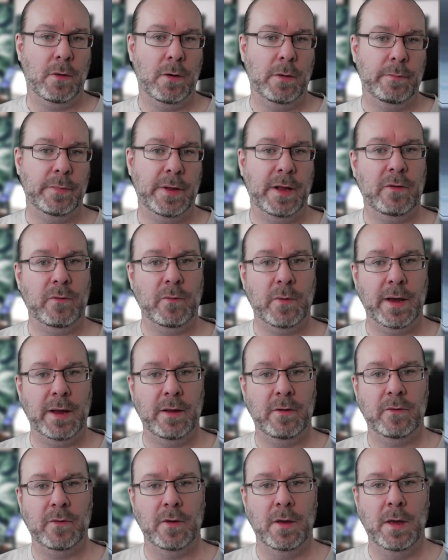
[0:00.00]
That's why
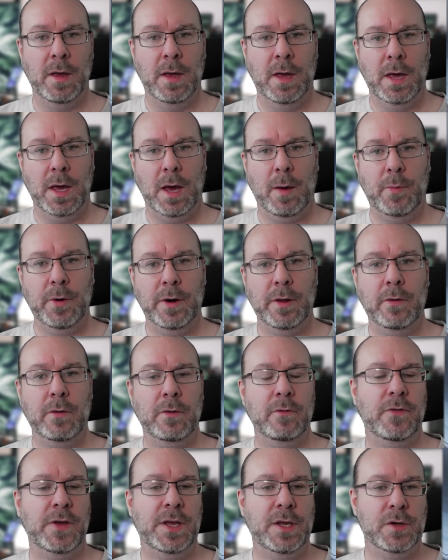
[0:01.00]
it's a pretty good
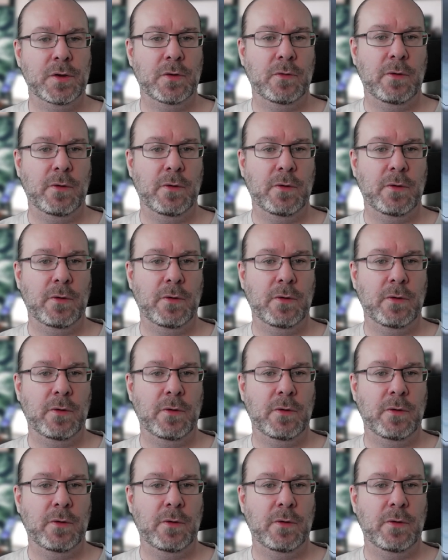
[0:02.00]
feature to